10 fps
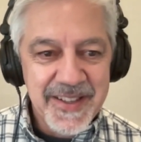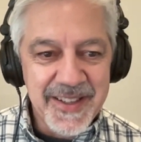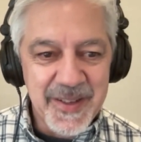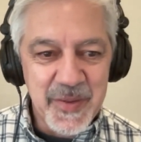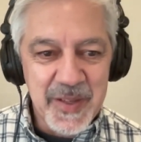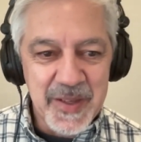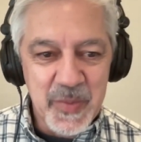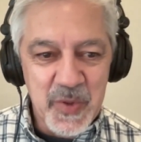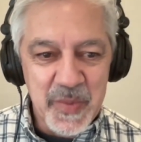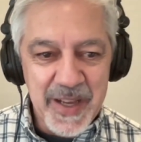in a
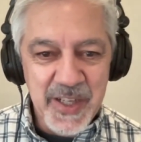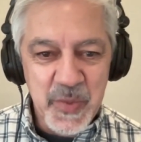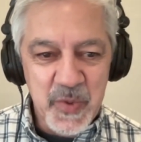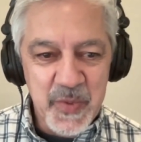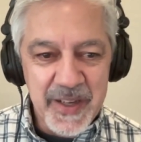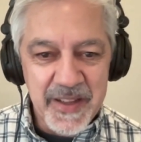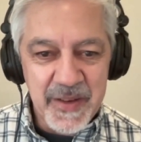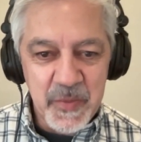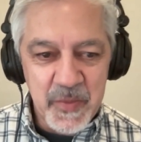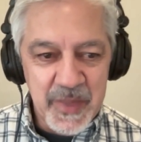more manageable way
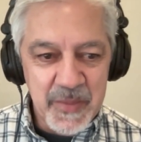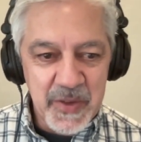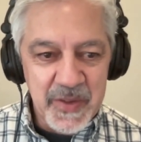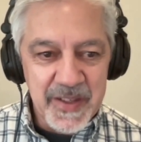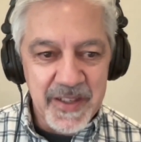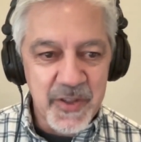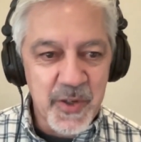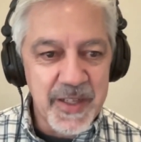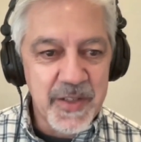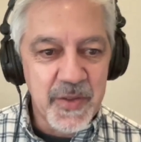than maybe
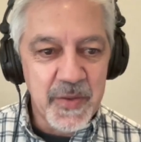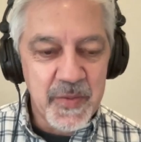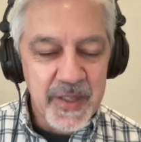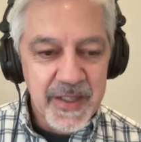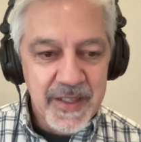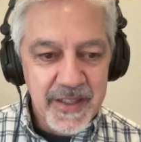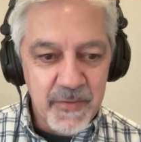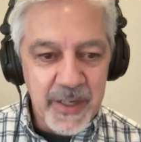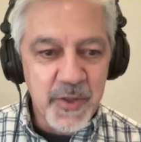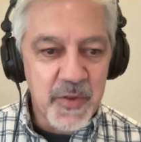trying to
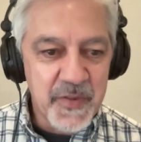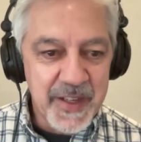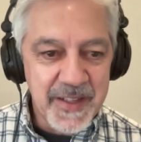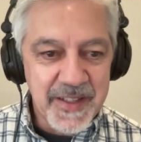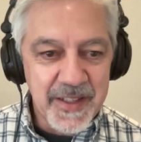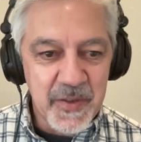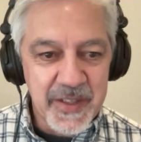retrofit